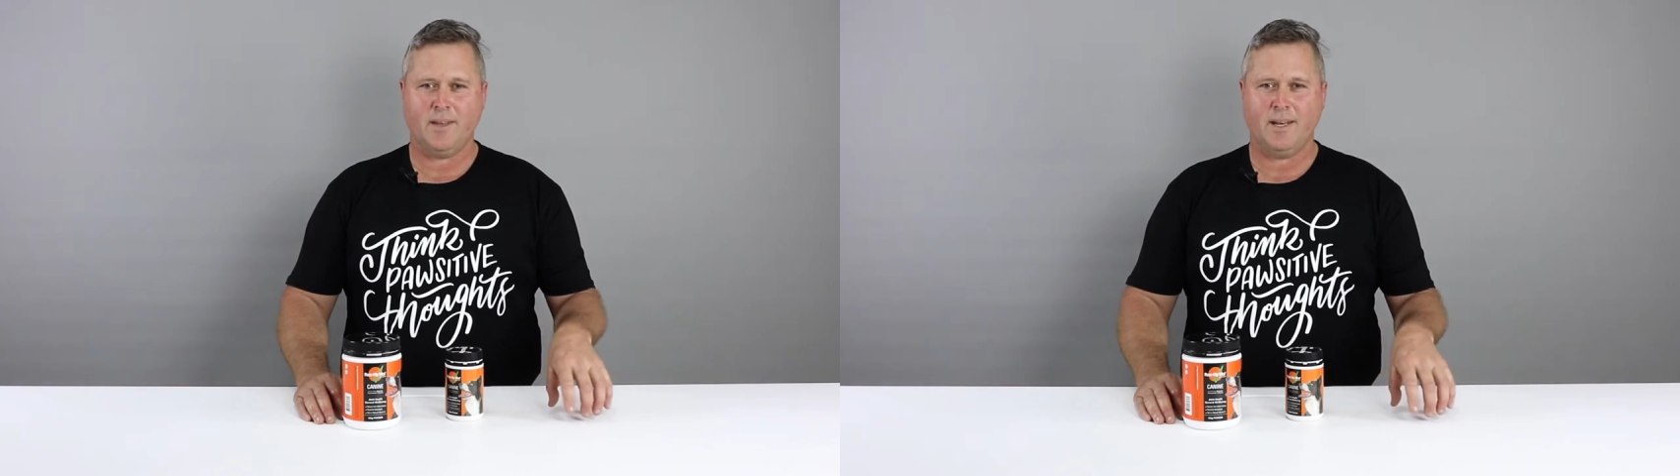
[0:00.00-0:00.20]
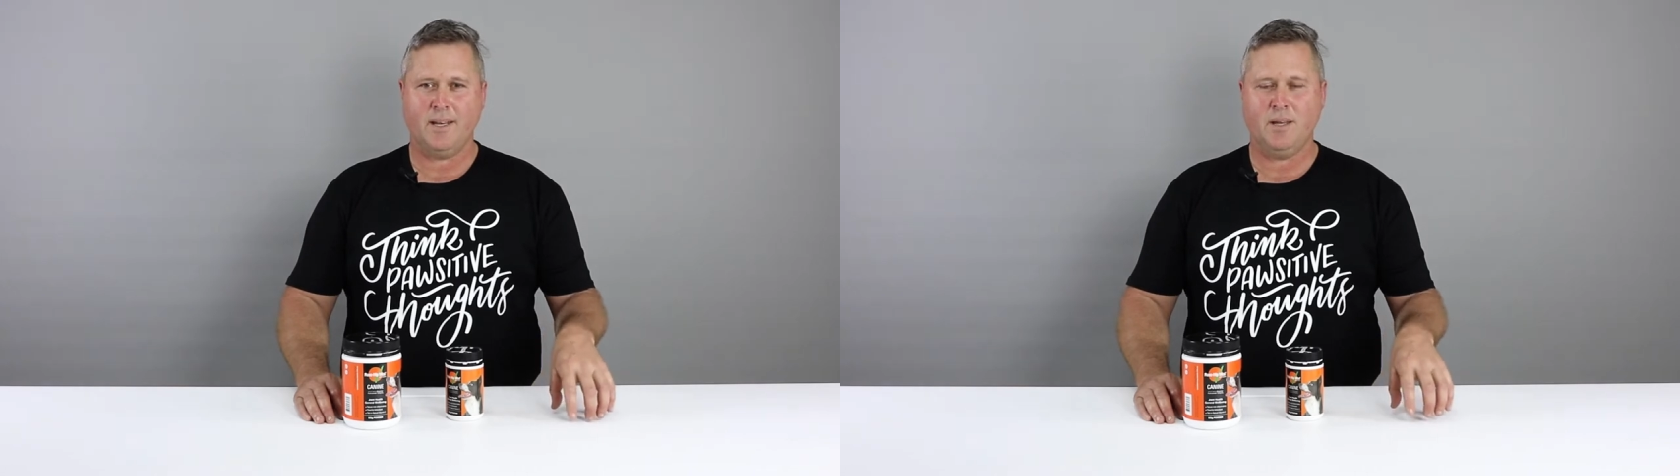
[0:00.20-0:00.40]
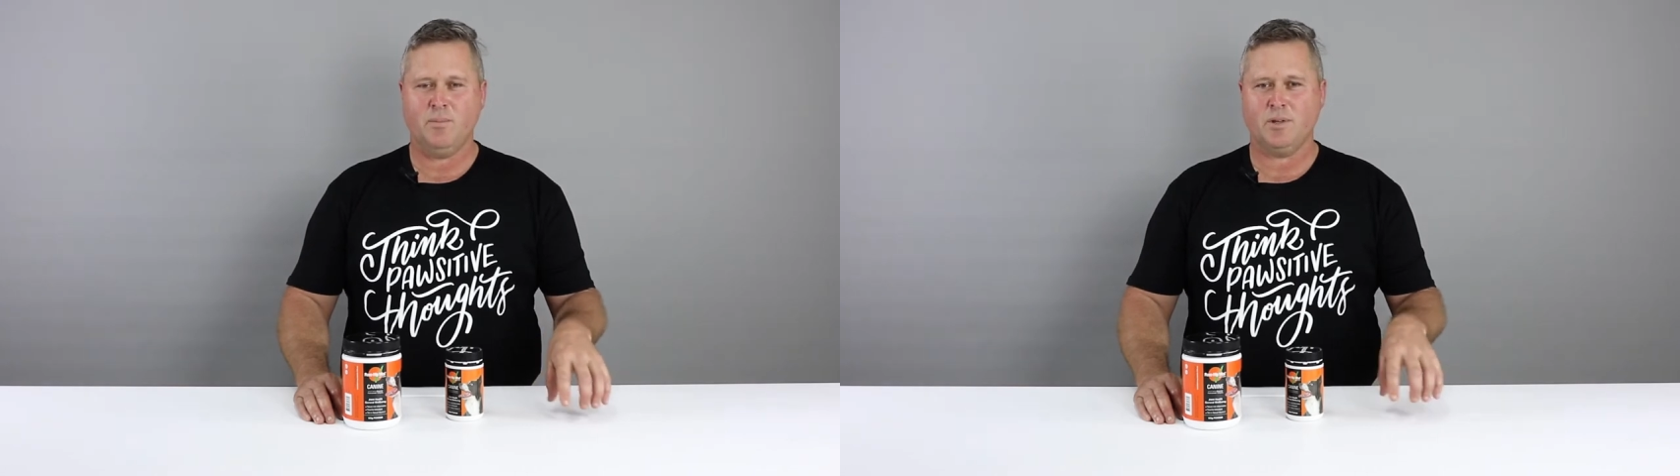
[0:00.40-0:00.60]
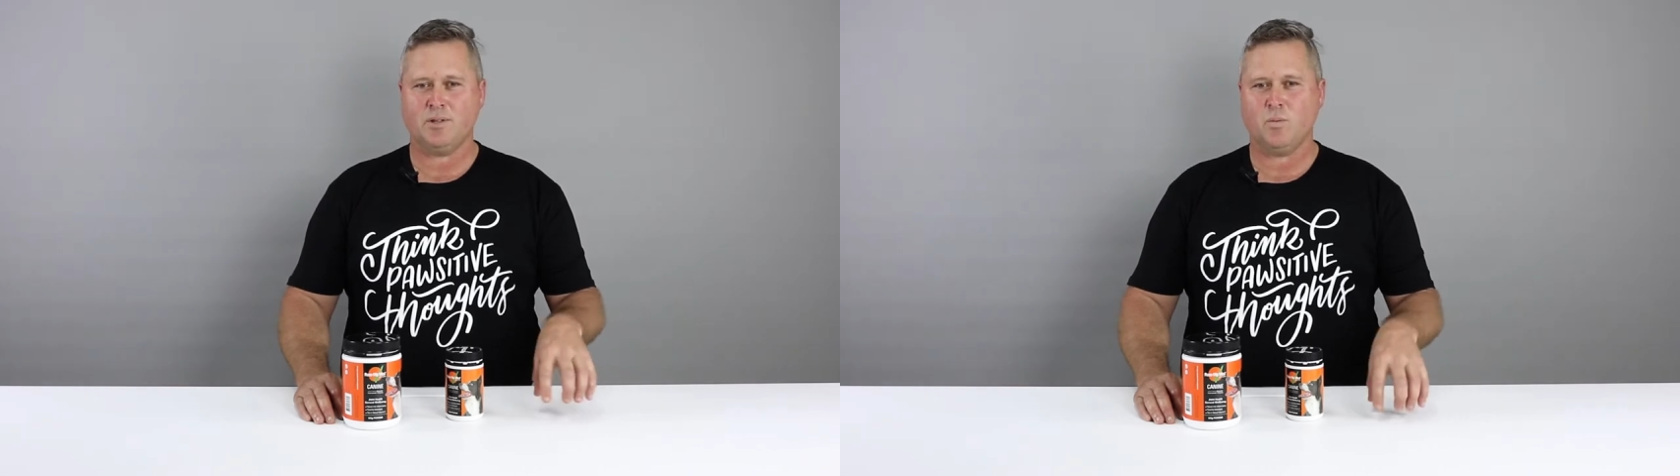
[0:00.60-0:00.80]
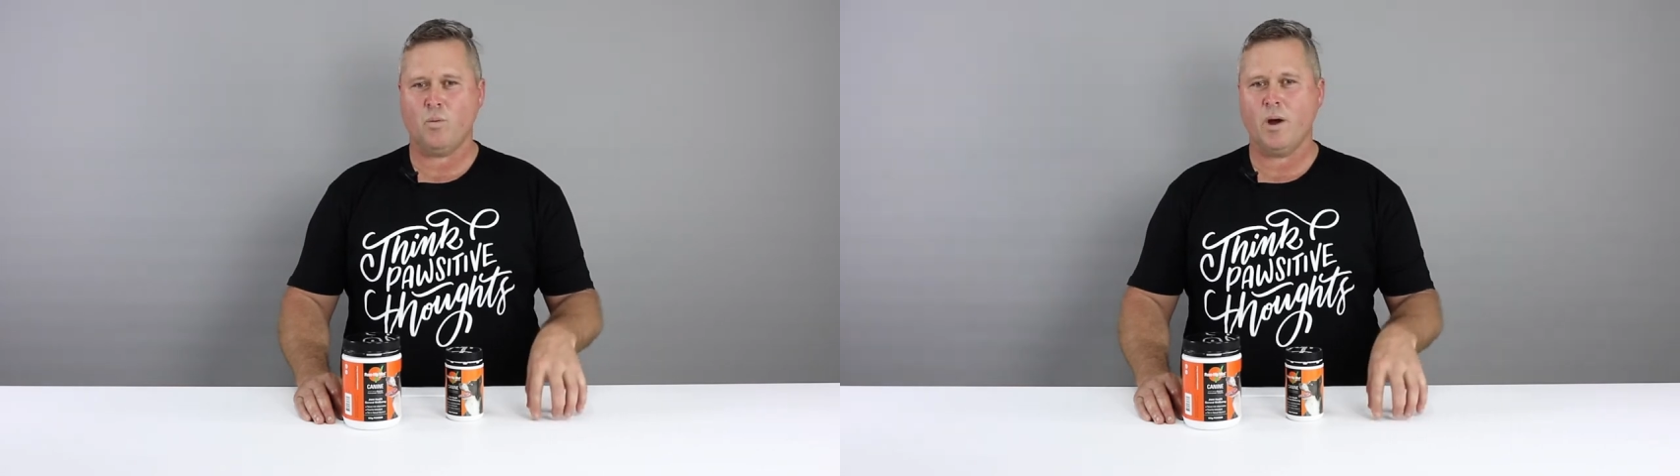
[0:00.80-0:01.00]
that
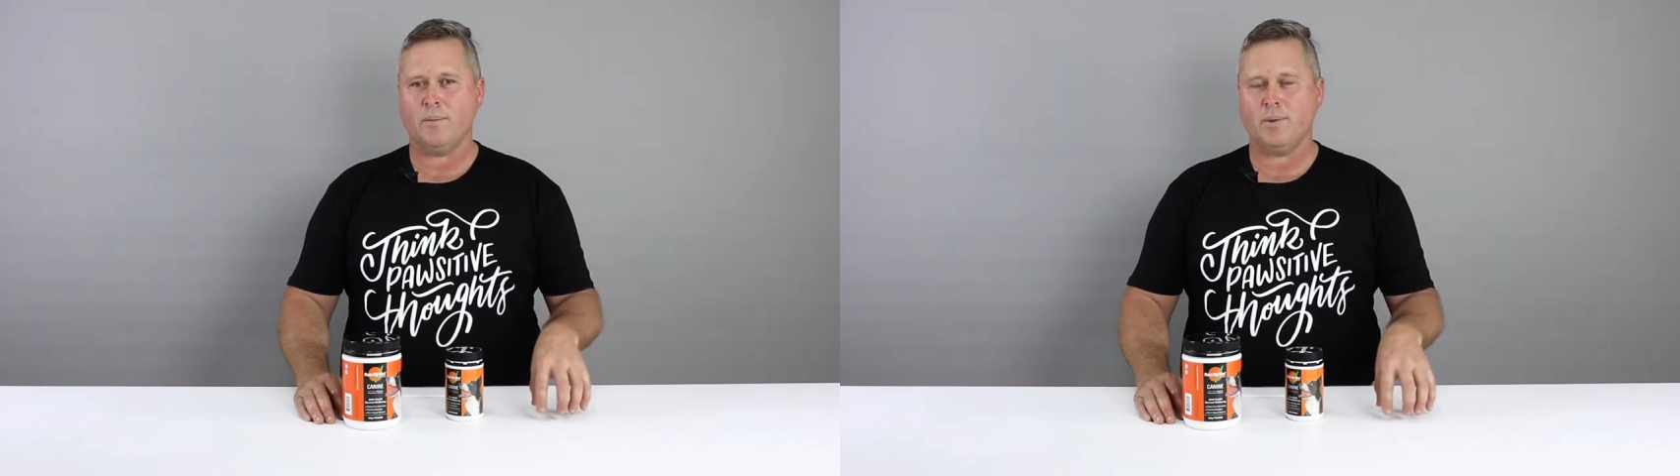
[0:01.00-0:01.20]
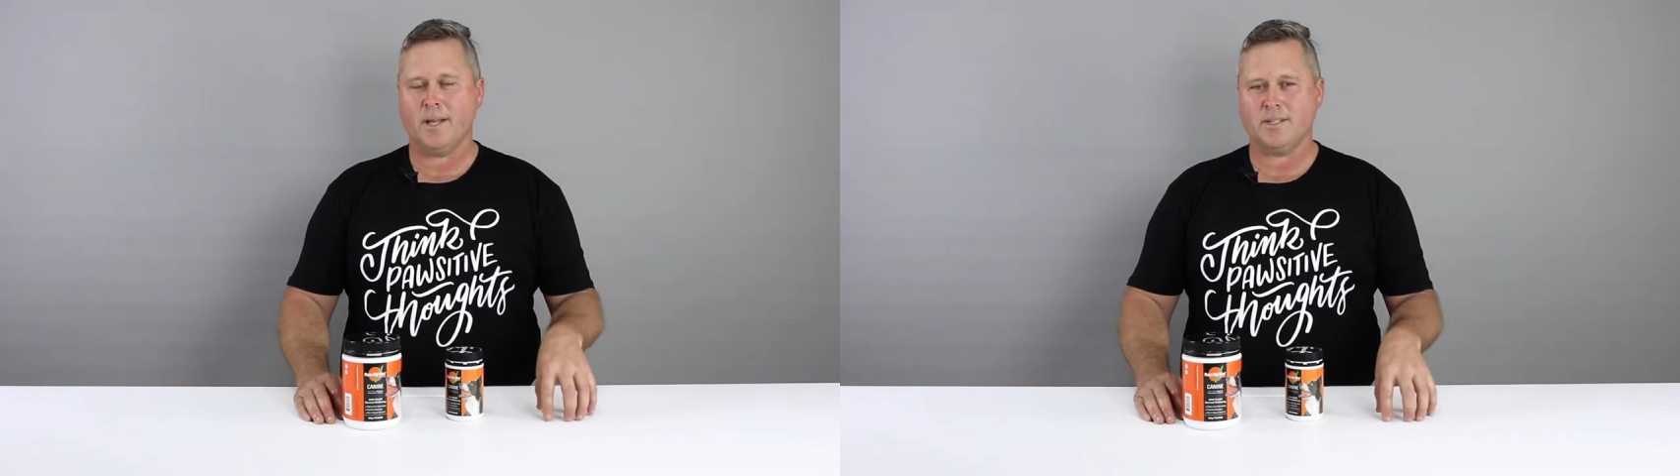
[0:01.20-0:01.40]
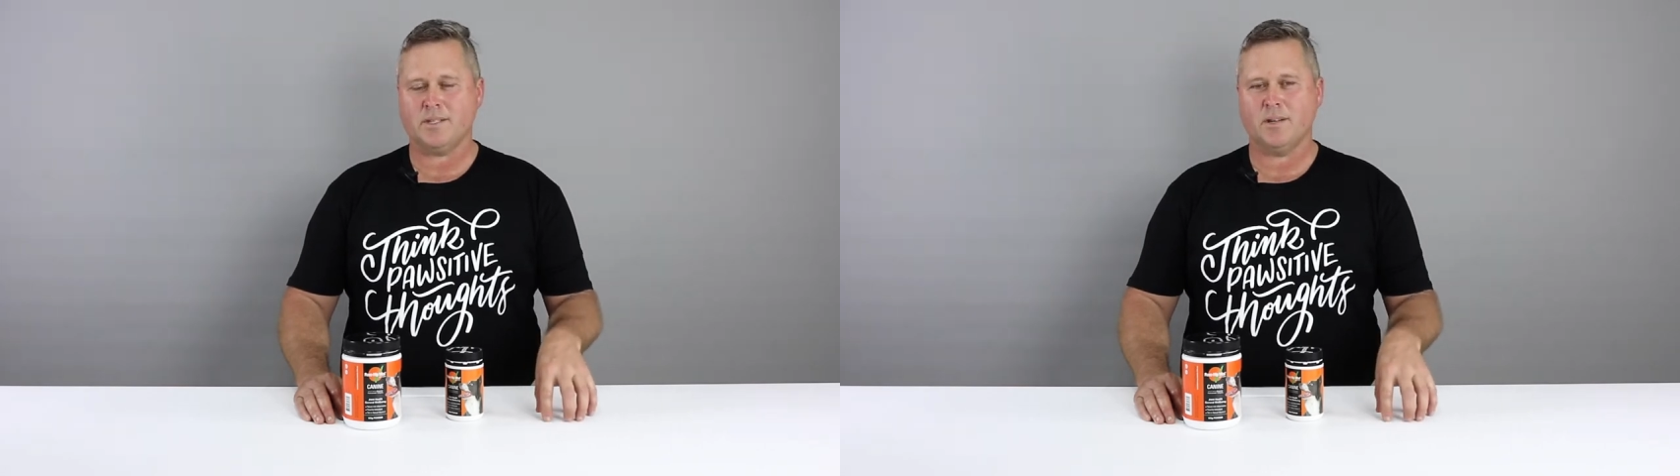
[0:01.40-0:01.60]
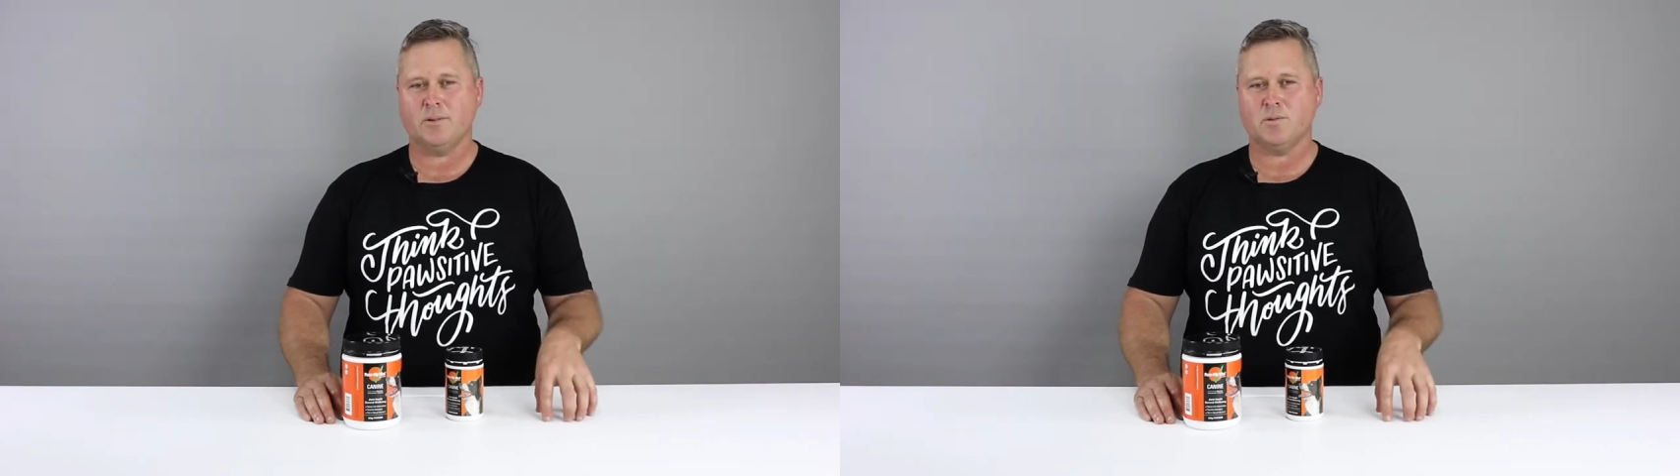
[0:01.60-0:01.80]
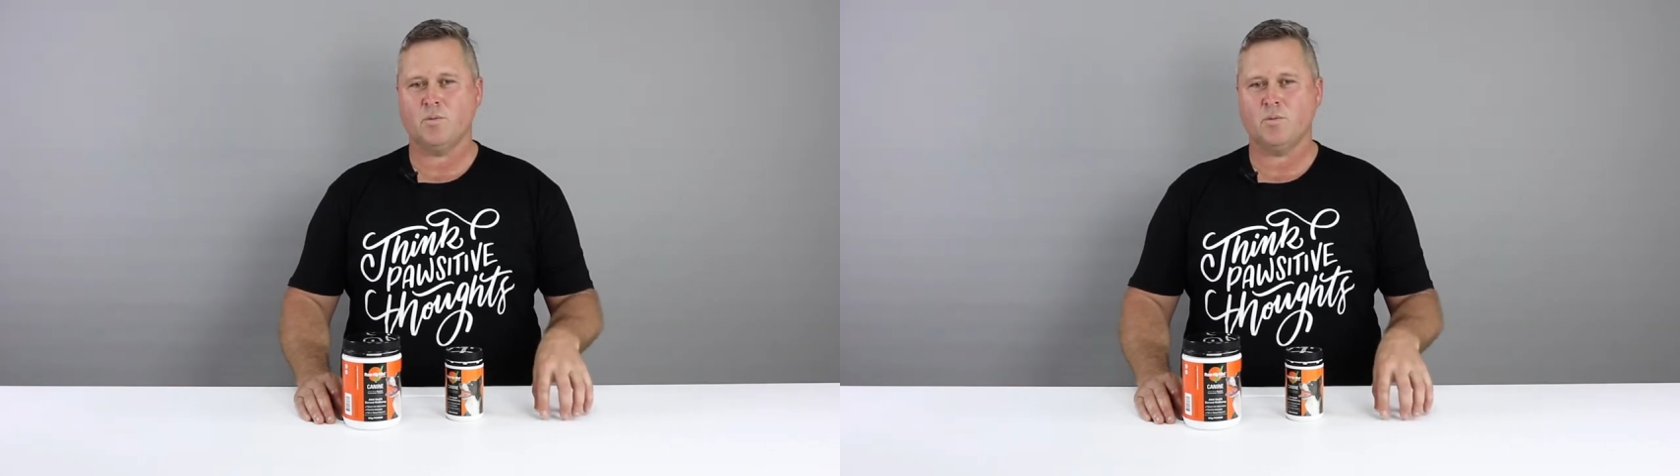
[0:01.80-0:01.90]
inhibits white blood cells.